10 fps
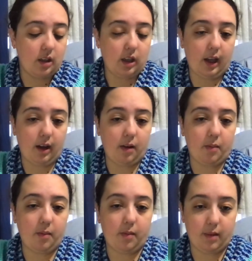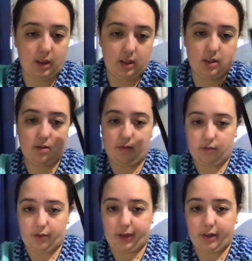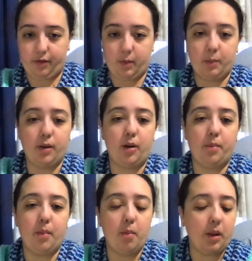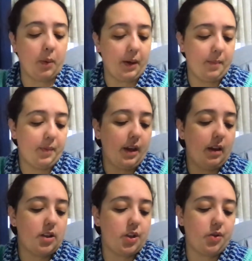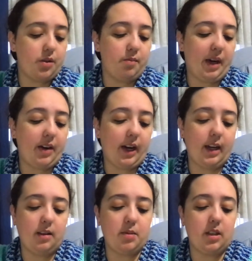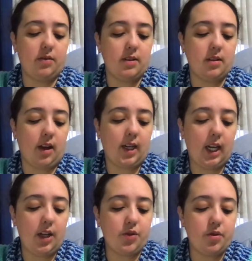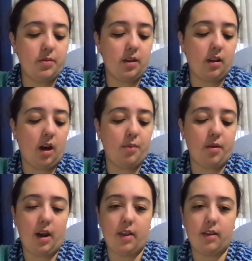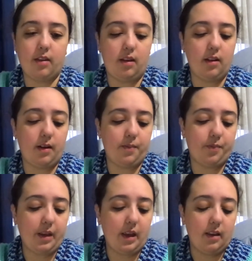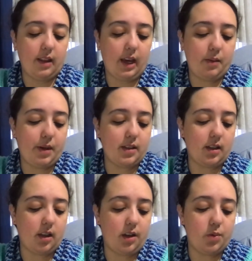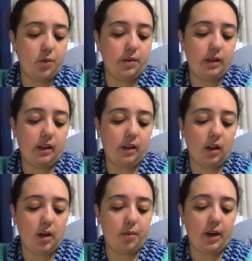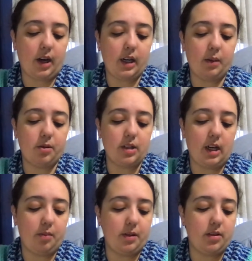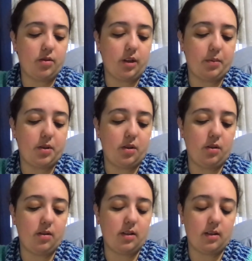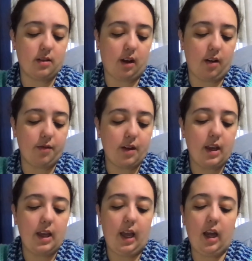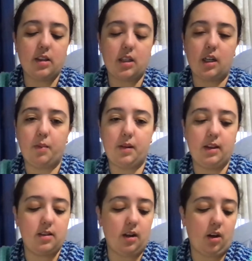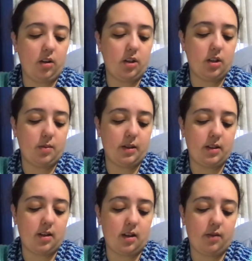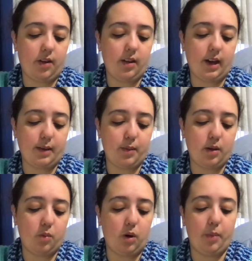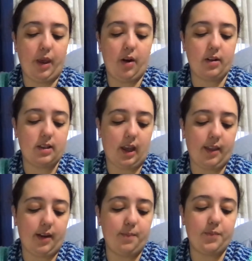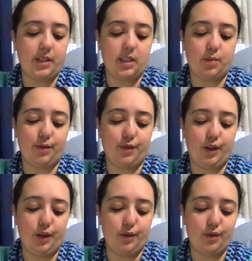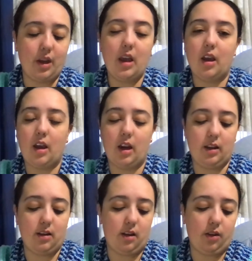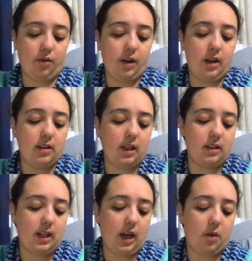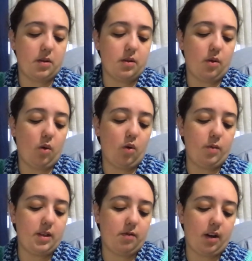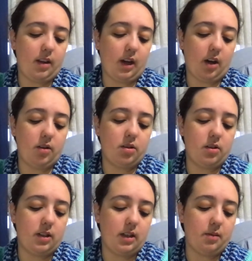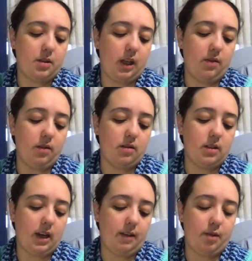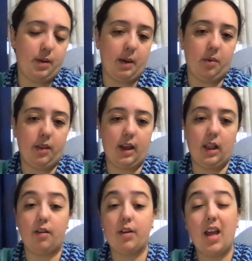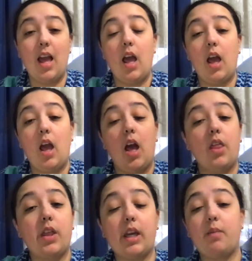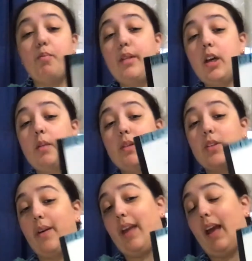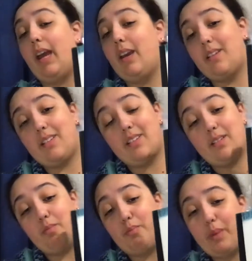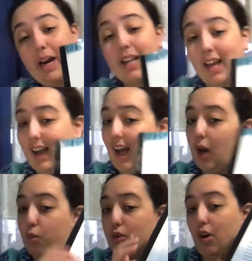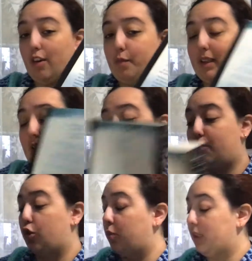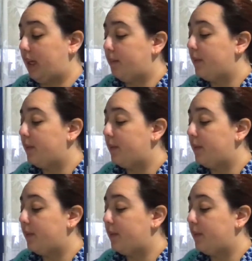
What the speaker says: And this is directly from the blurb, by the way. Children barricade themselves inside classrooms, the library, and the theatre. The headmaster lies wounded in the library, unable to help his trapped students and staff. Outside, a police psychologist must identify the gunman while parents gather, desperate for news. And in 3 intense hours, all must find the courage to stand up to evil and save the people they love. The blurb is okay, but I would not have picked this up normally.